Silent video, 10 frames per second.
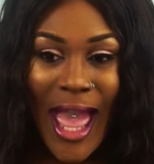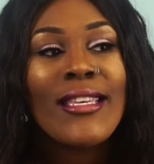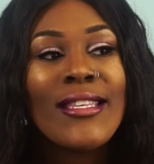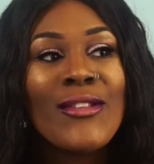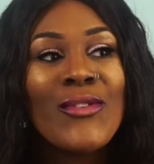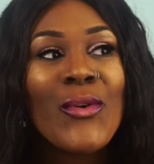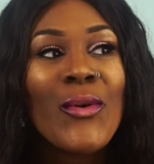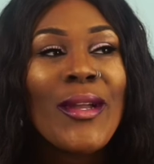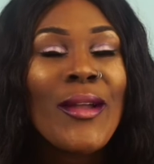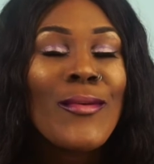This
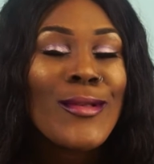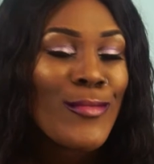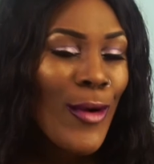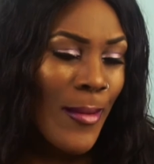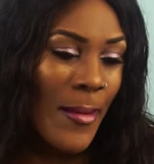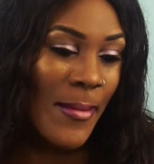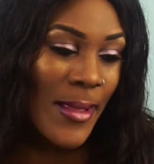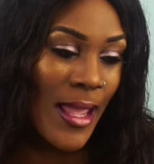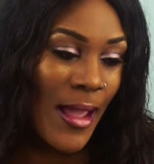story was probably